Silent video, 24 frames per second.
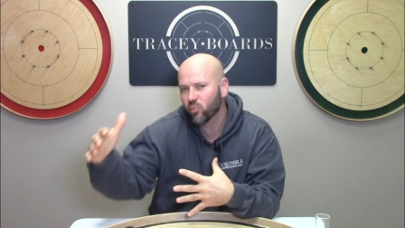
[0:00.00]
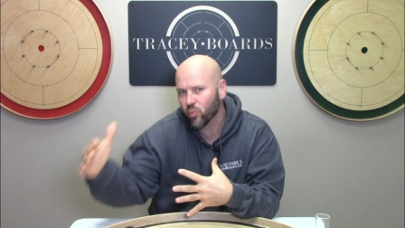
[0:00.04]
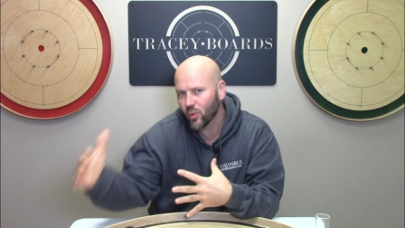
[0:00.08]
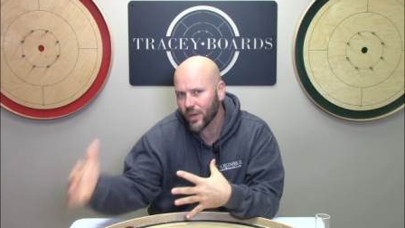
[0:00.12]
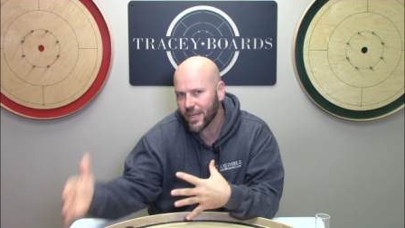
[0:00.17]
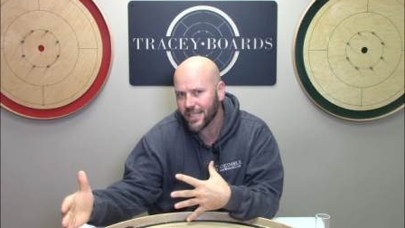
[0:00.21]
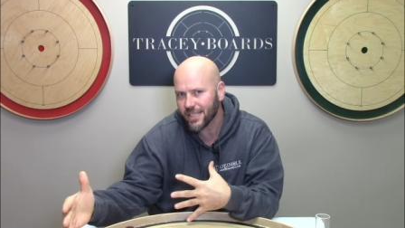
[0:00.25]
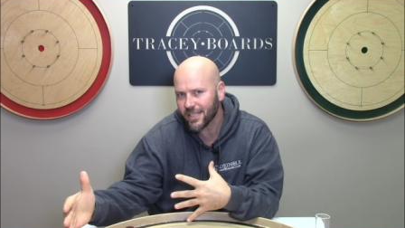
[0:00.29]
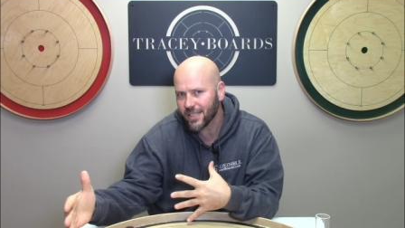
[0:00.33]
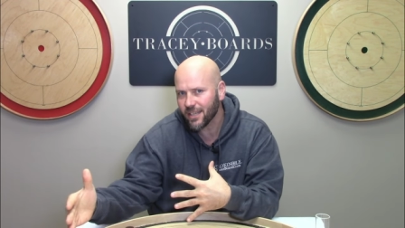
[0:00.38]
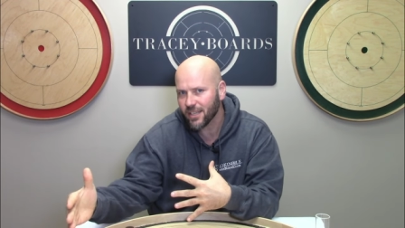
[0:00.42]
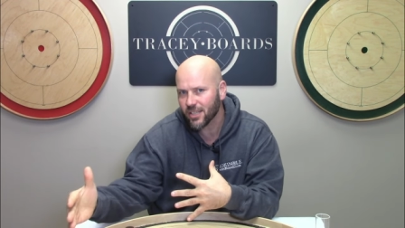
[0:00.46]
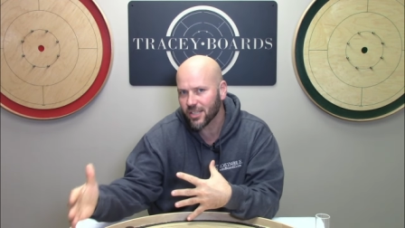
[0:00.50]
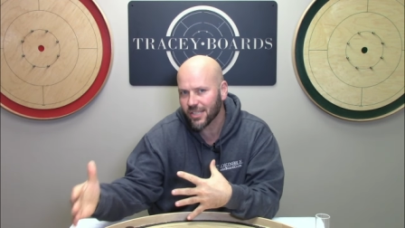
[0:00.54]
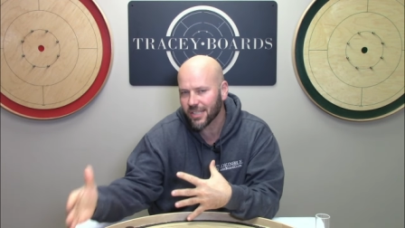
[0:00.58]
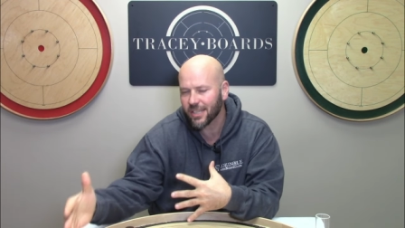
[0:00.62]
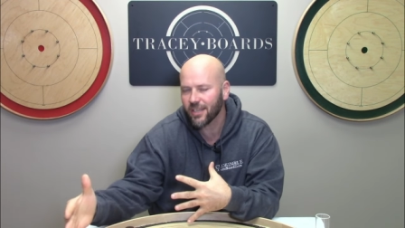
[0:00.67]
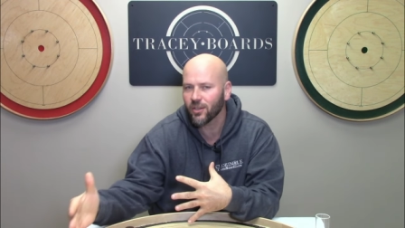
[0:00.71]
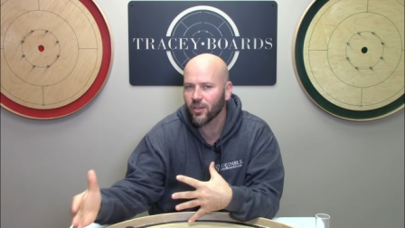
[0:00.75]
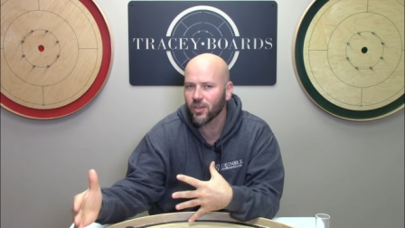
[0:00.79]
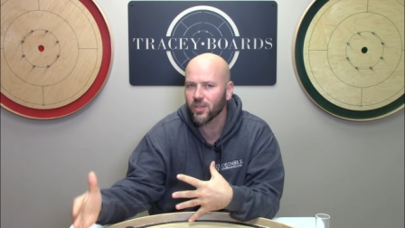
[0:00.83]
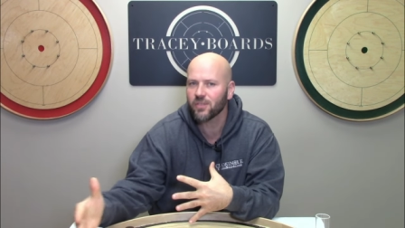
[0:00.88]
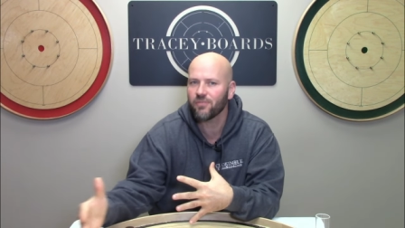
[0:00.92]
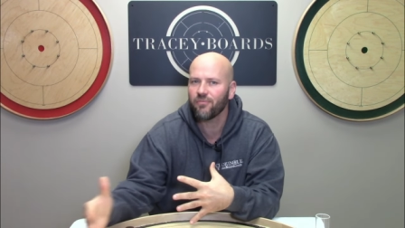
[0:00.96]
recent
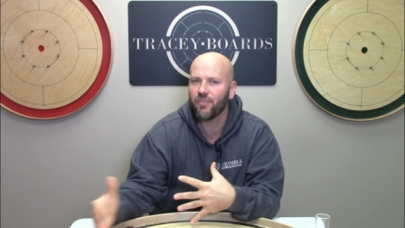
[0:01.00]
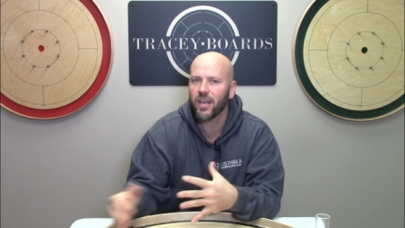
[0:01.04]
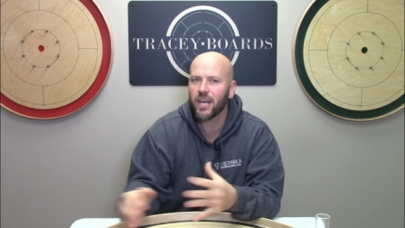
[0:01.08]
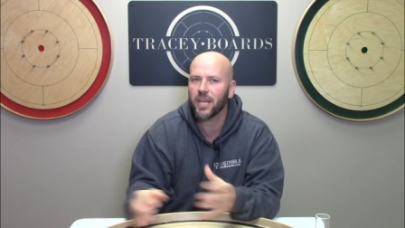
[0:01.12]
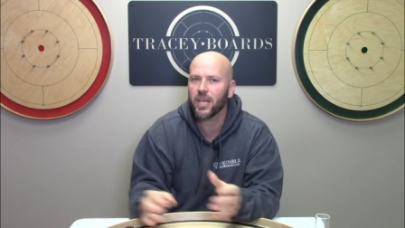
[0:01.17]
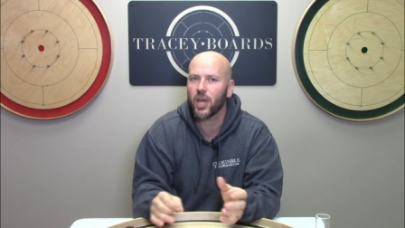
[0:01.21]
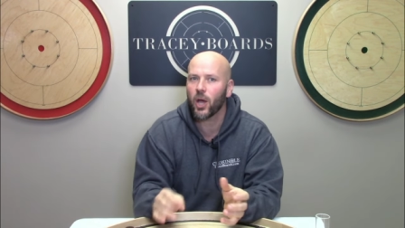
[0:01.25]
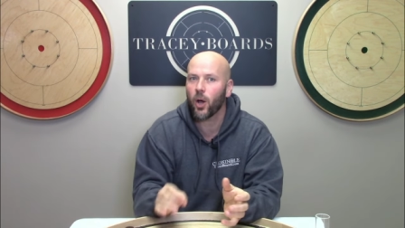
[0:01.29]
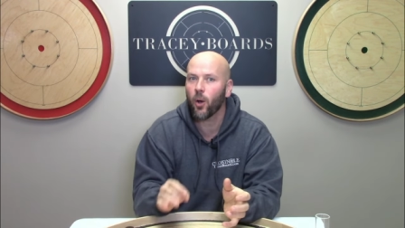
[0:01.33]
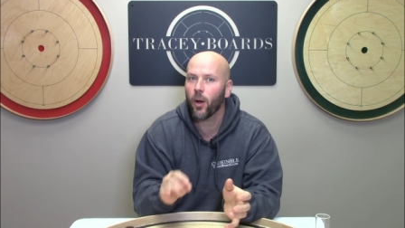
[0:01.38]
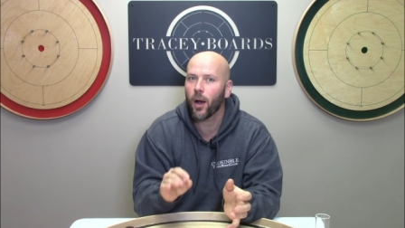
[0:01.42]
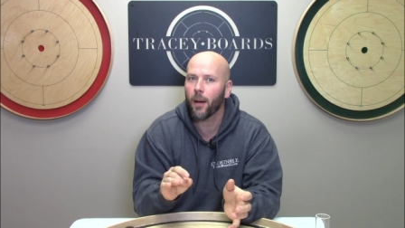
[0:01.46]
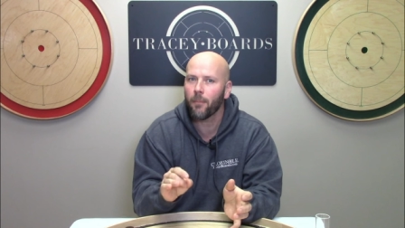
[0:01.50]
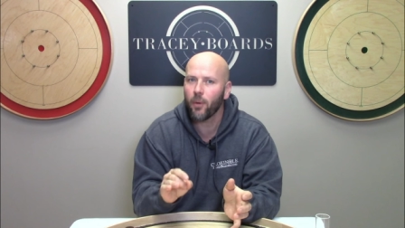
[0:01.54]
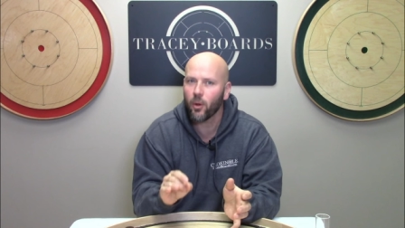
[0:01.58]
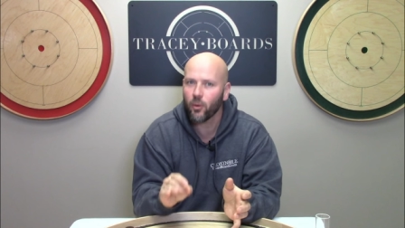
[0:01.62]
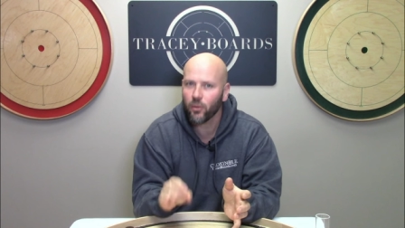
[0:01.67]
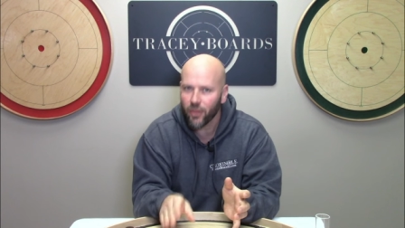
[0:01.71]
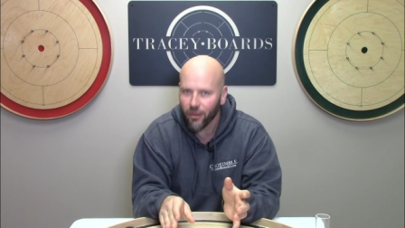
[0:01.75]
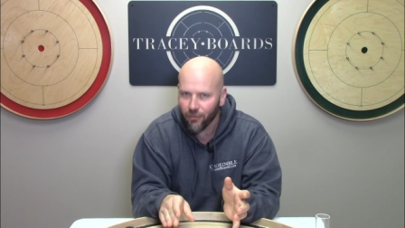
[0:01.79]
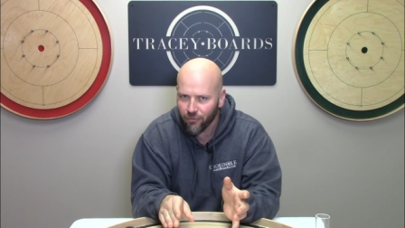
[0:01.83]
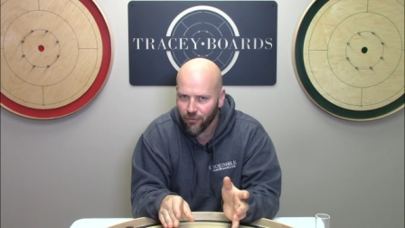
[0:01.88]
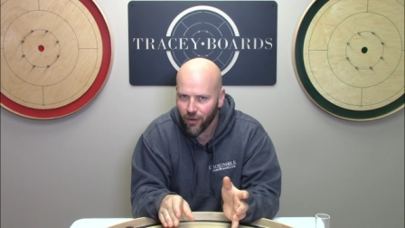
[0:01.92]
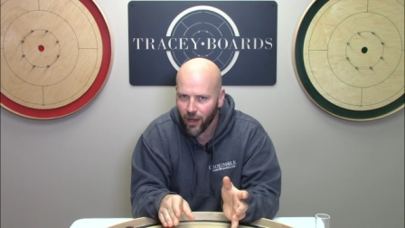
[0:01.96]
skills video
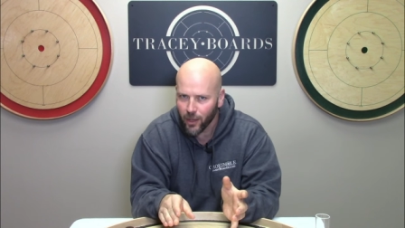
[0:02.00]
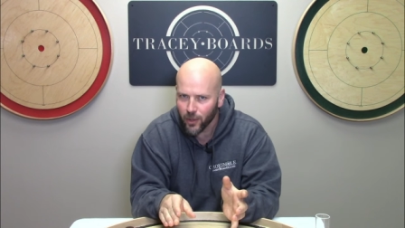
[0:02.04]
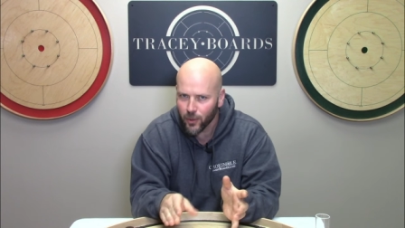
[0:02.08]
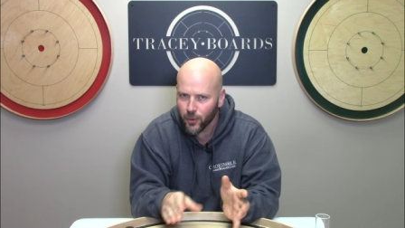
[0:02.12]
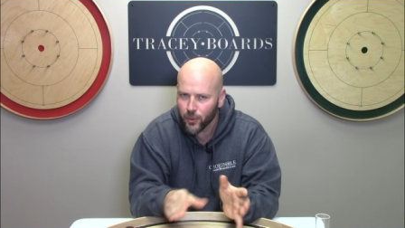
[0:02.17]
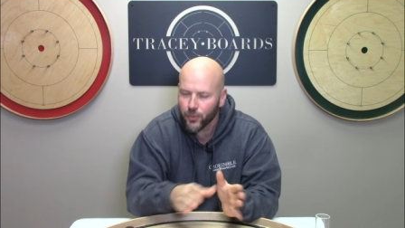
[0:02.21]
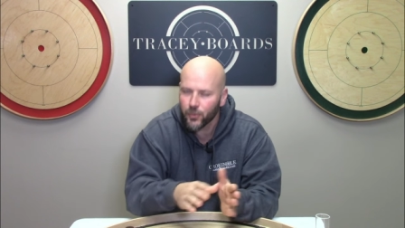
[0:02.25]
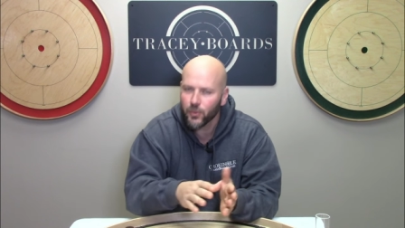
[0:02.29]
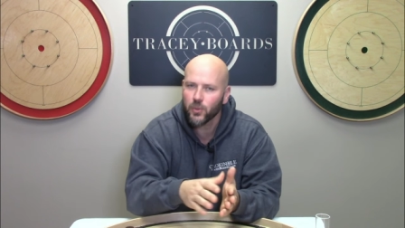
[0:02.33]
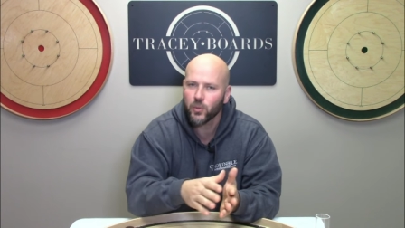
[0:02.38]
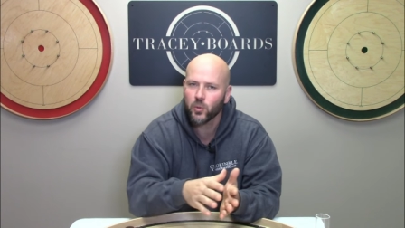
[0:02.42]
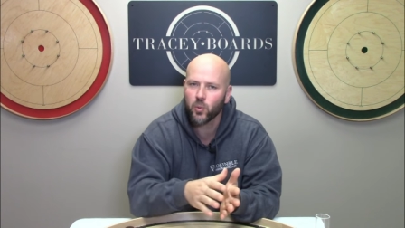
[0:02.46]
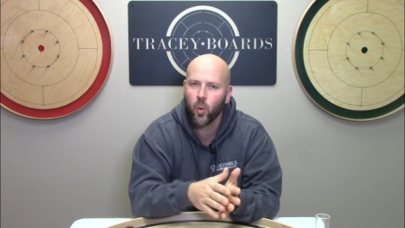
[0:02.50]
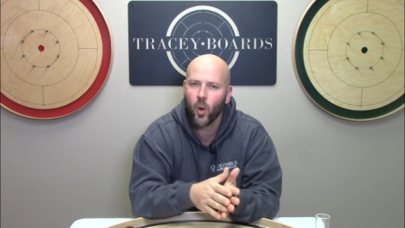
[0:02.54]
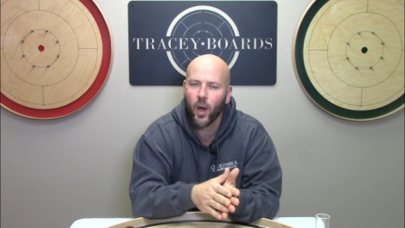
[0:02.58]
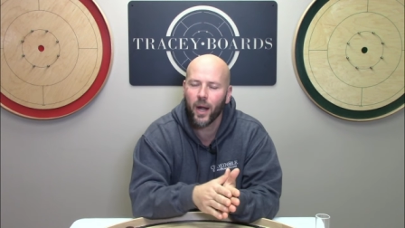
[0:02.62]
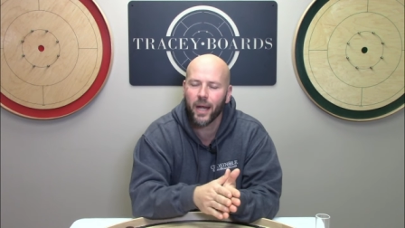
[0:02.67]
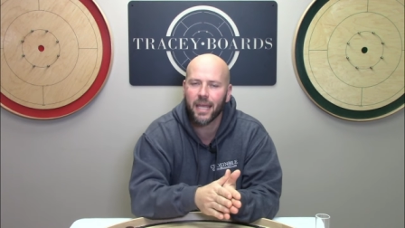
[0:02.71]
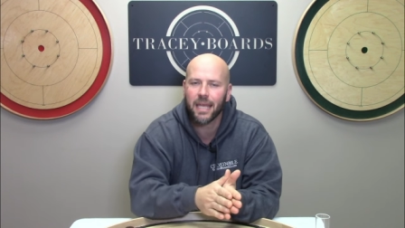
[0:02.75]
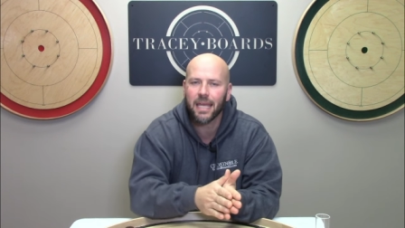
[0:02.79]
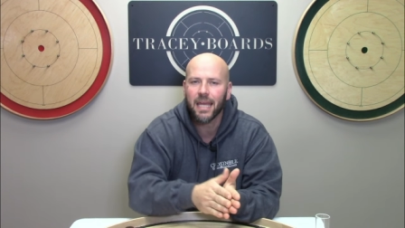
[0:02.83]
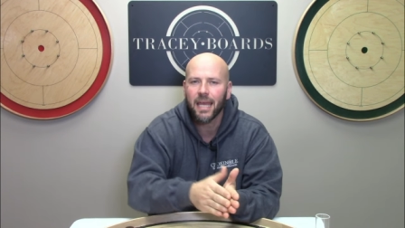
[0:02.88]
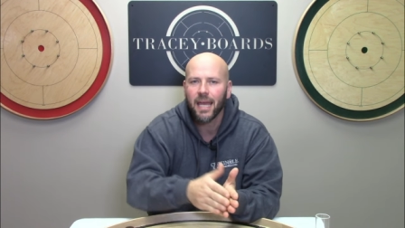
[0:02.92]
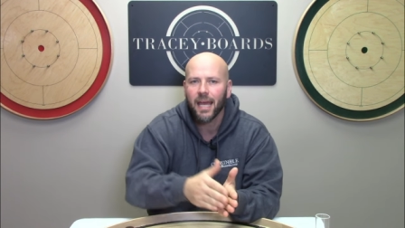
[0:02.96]
about the follow through
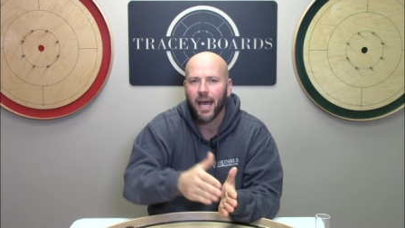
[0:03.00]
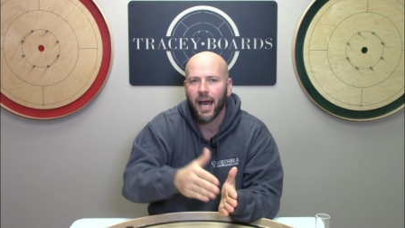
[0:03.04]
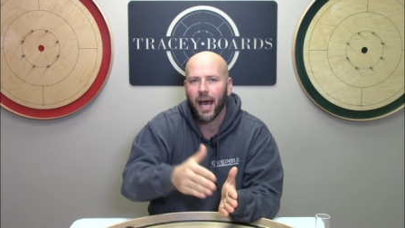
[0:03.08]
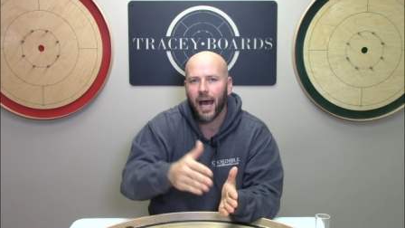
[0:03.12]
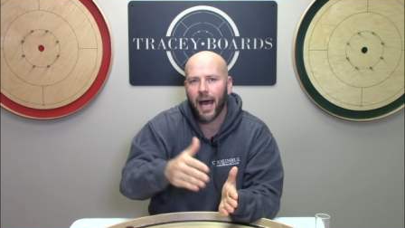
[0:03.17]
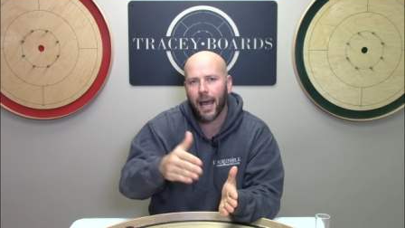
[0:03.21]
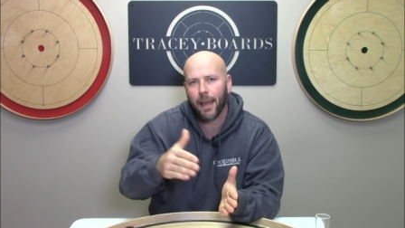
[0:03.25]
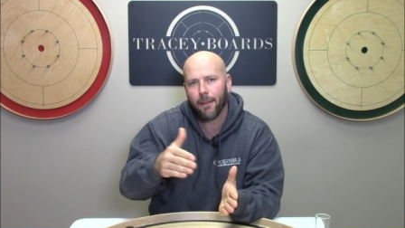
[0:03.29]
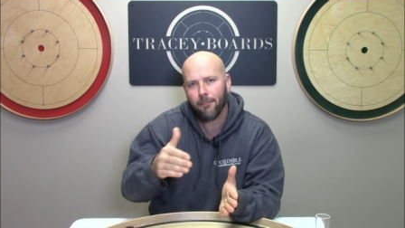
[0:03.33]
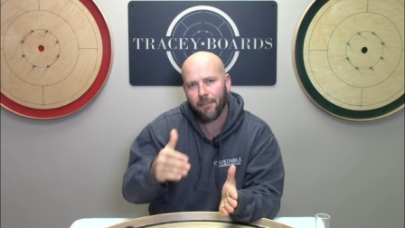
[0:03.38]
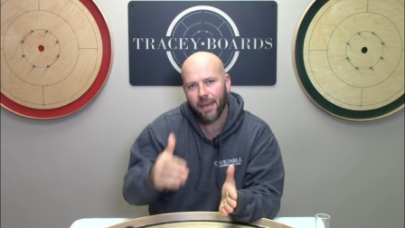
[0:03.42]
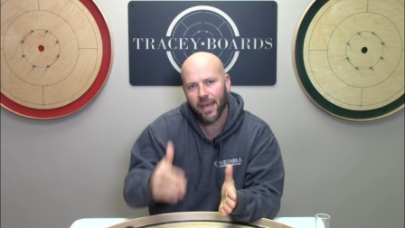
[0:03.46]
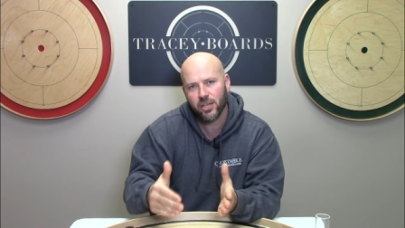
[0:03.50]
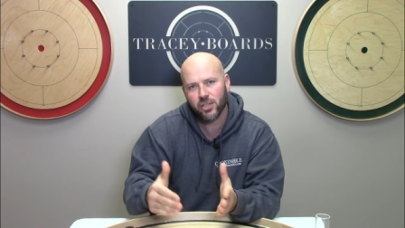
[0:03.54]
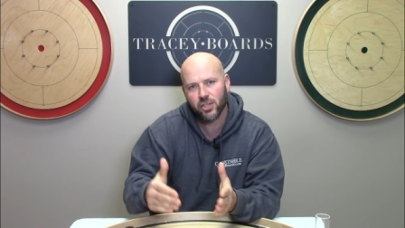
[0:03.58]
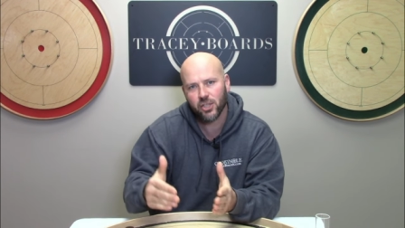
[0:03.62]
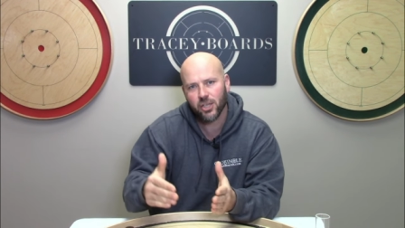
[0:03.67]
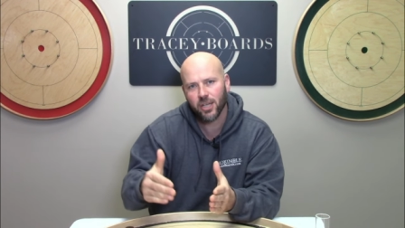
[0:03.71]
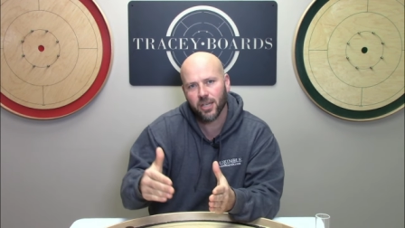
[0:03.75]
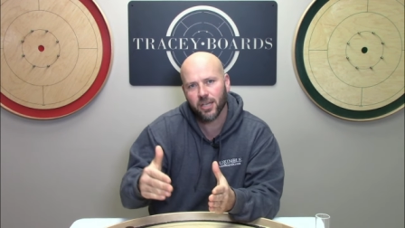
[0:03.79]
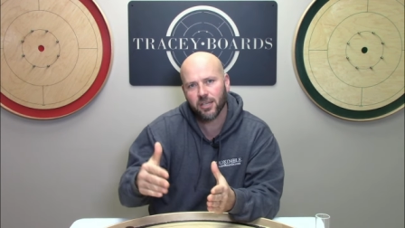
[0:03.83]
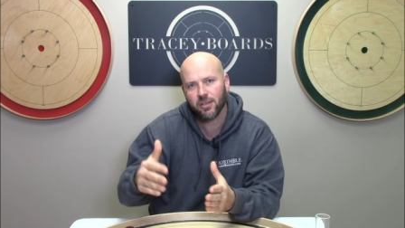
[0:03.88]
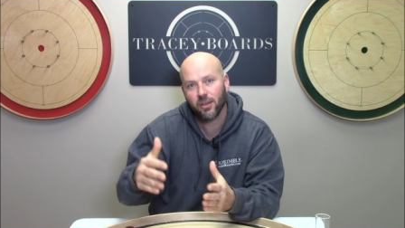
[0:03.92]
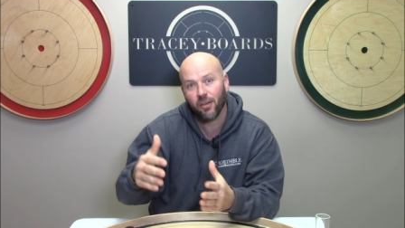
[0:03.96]
20, I
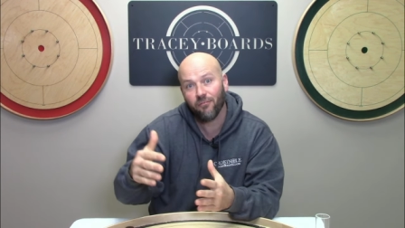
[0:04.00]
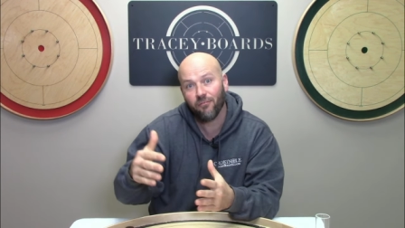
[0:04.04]
mentioned